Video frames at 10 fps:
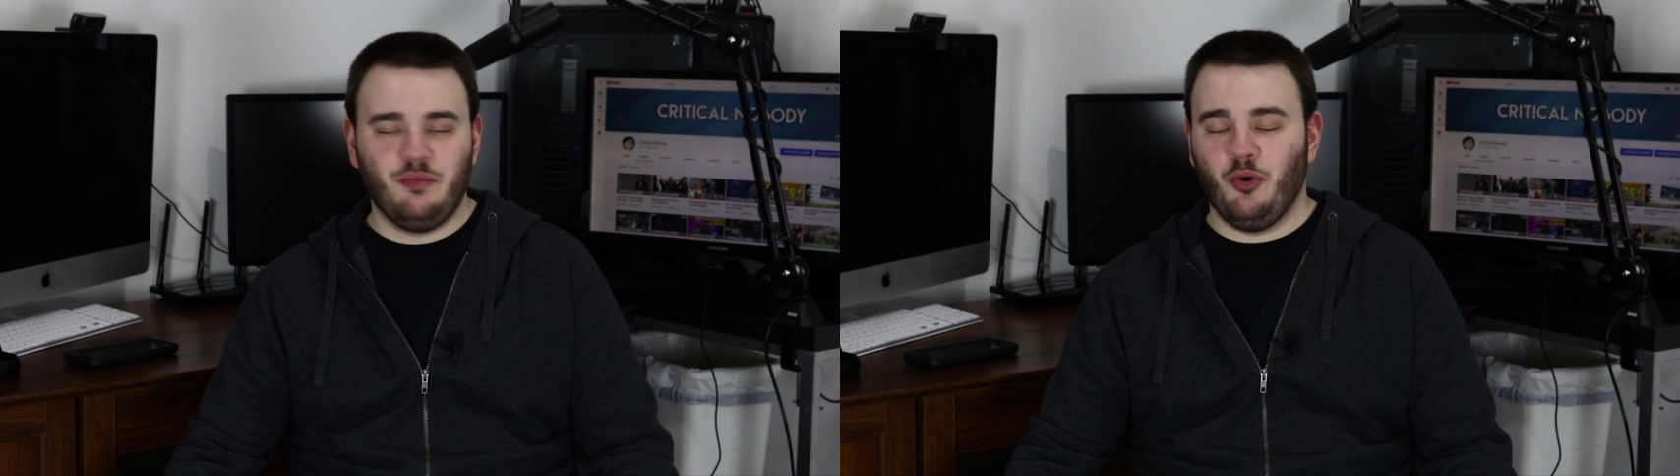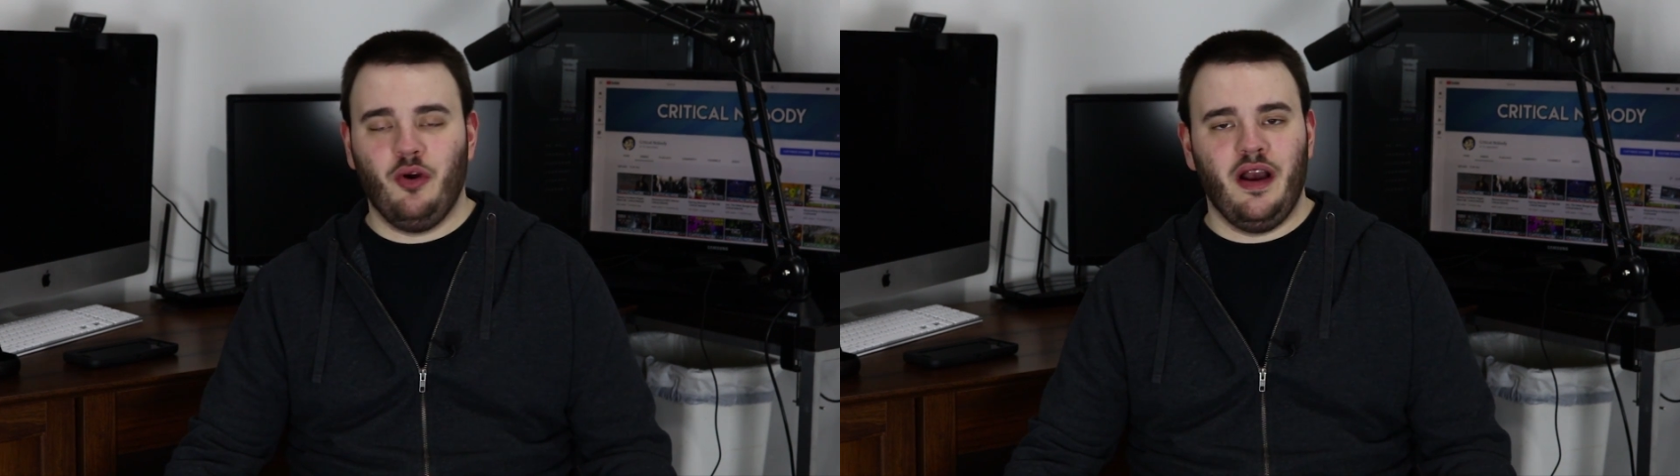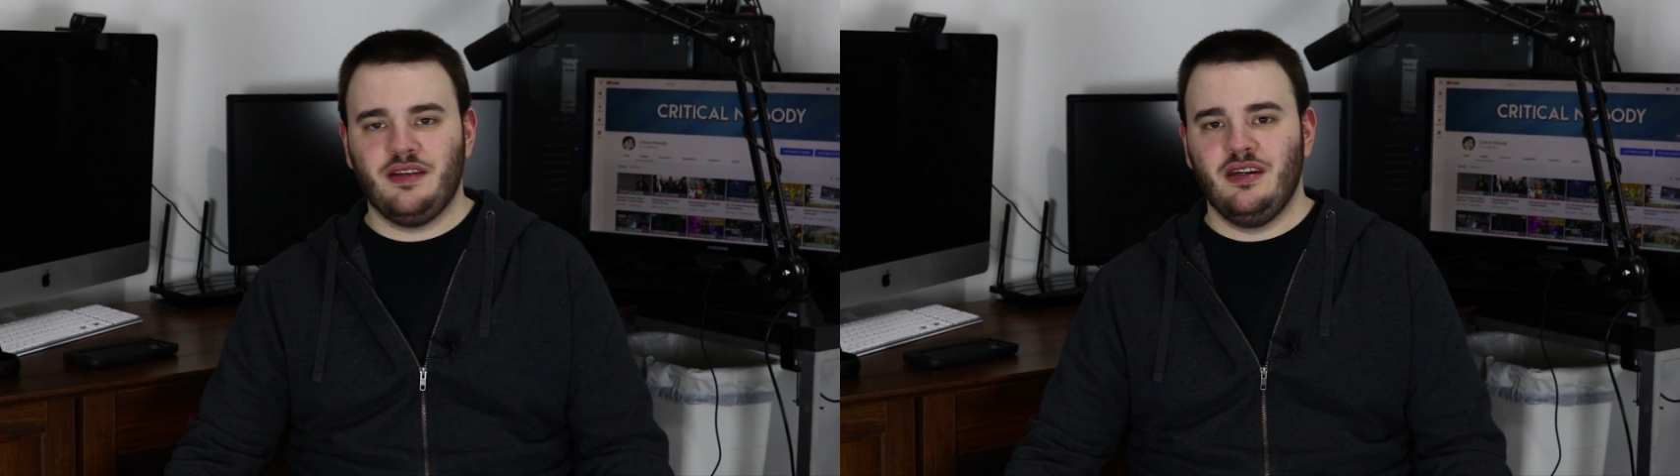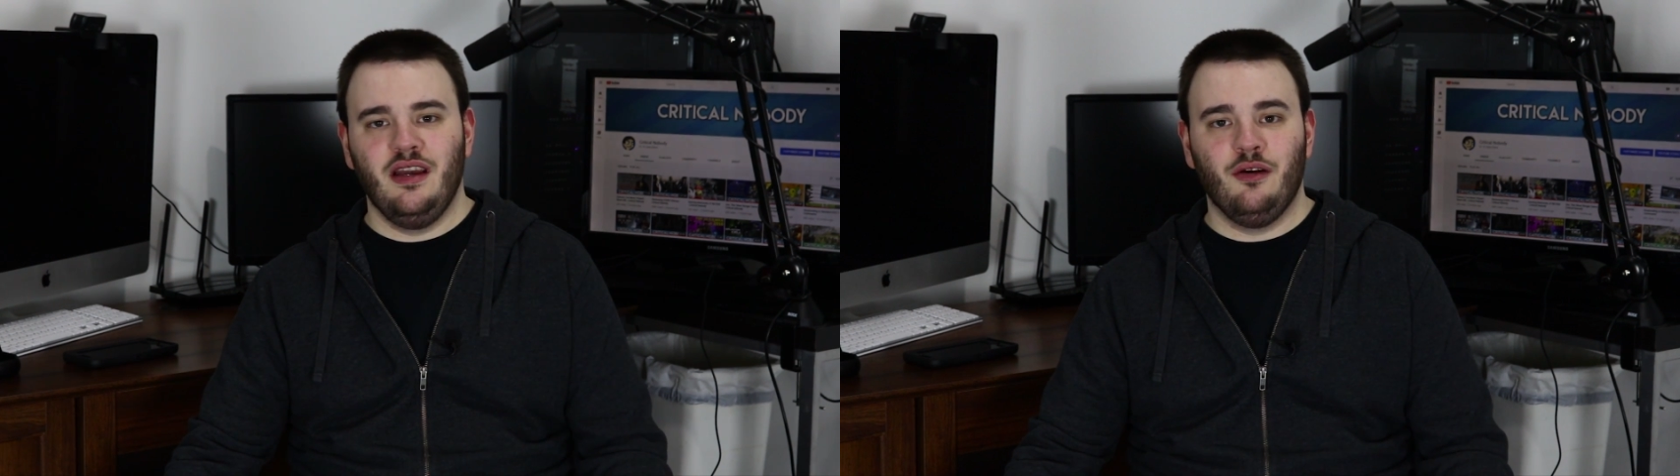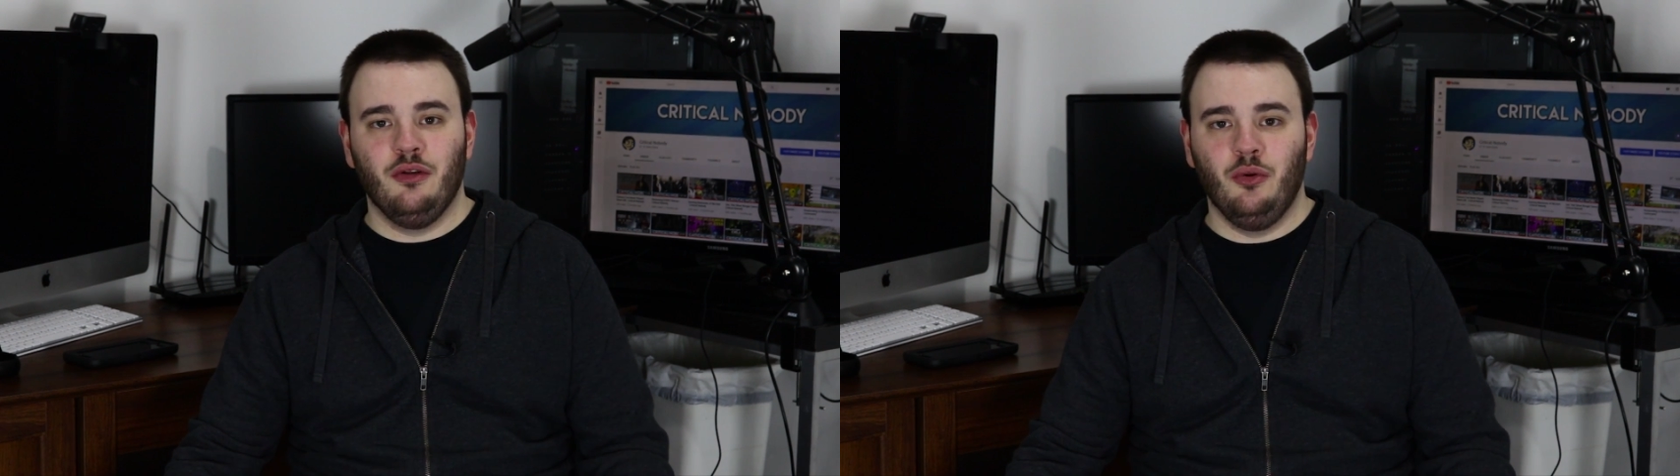
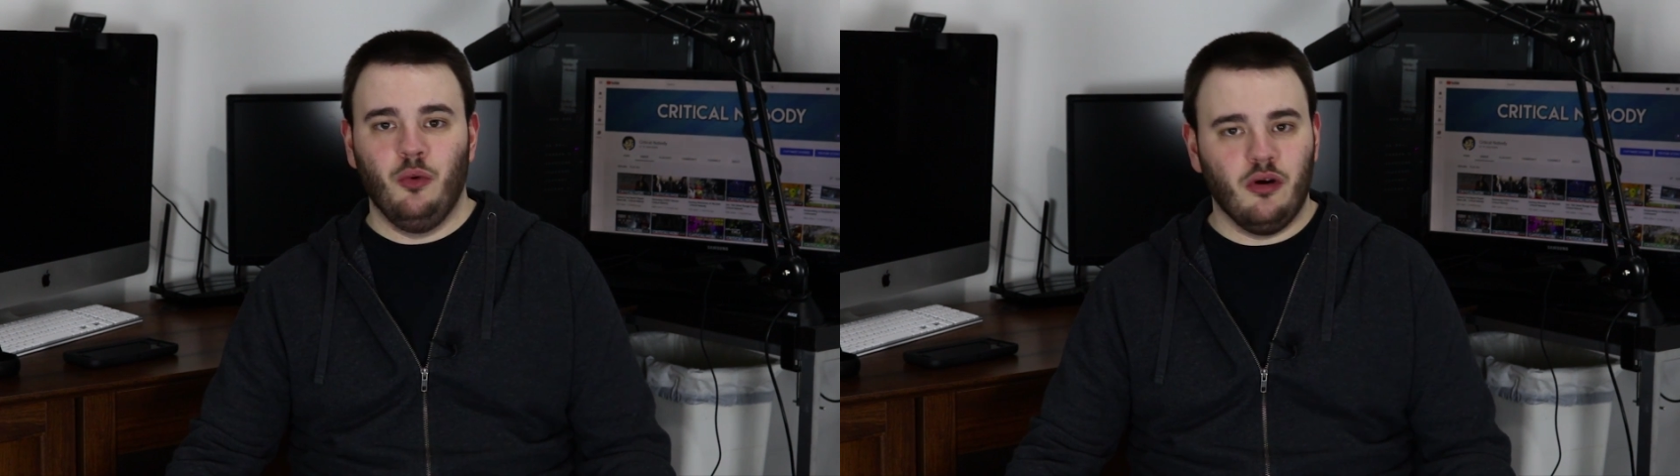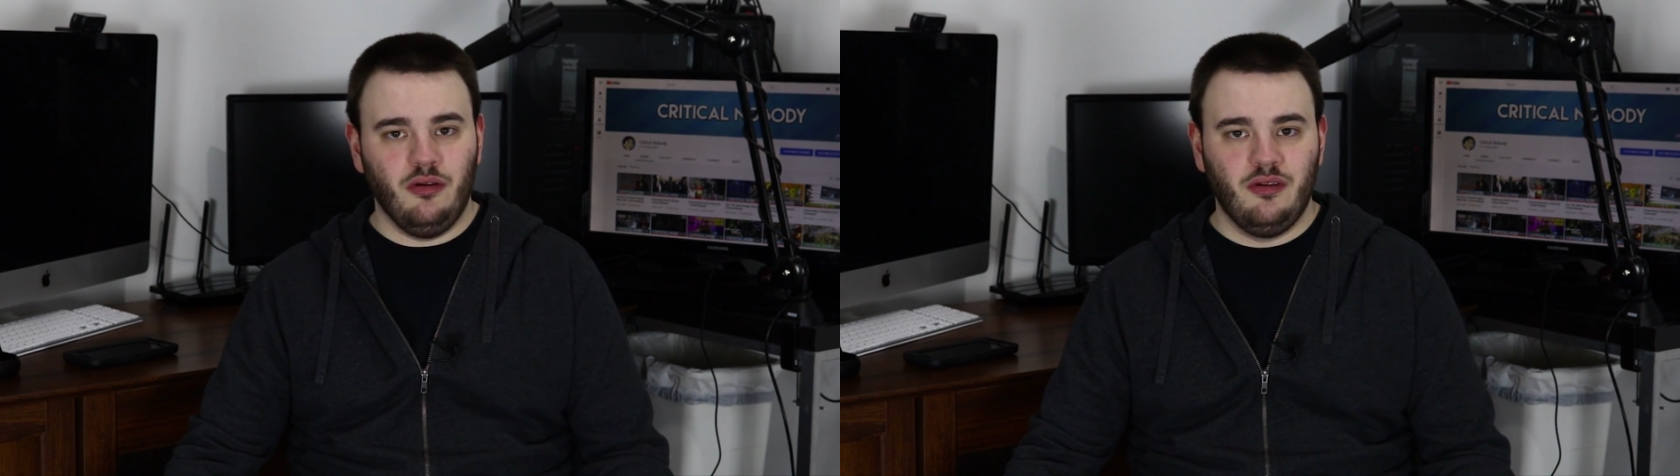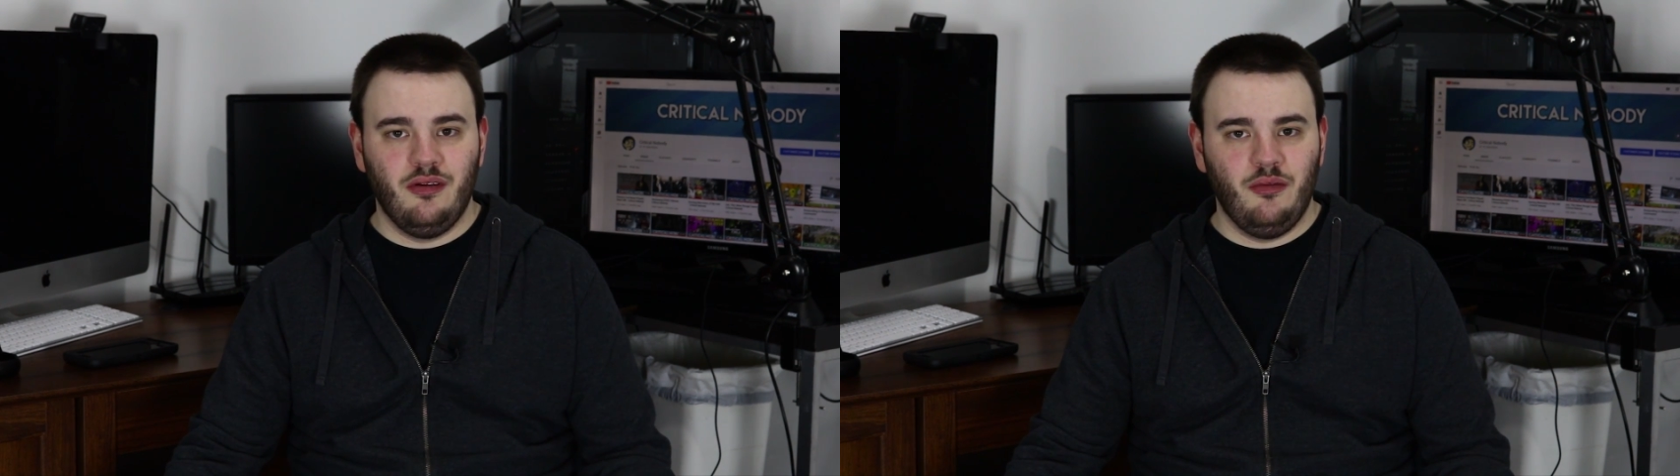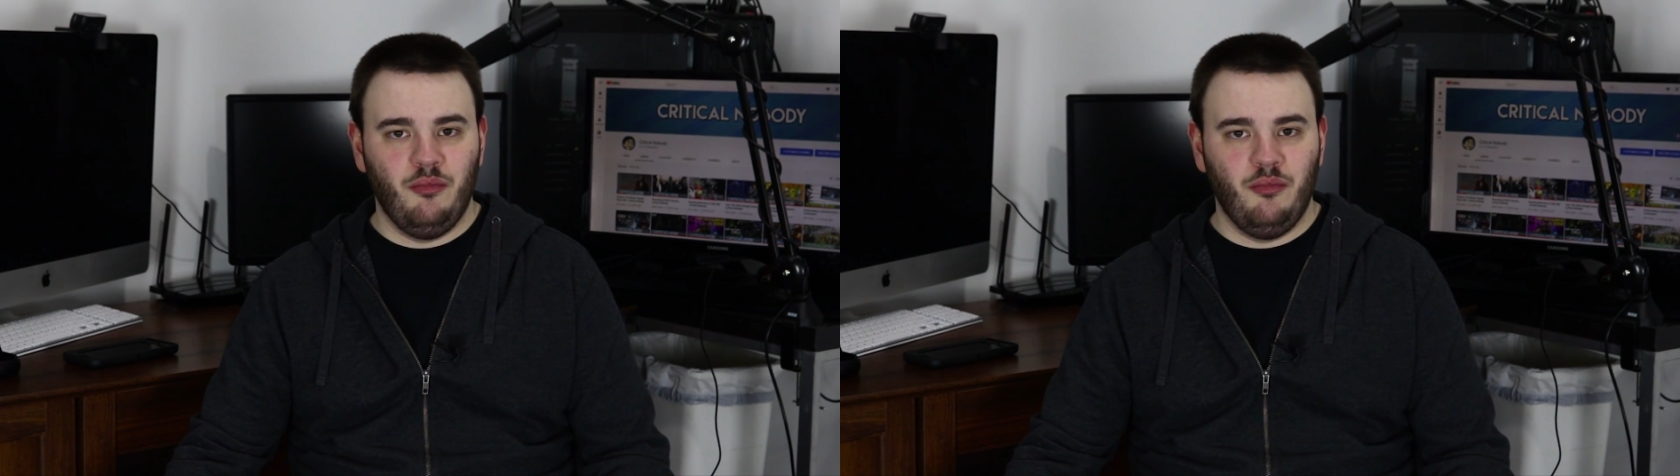procrastinator in the world.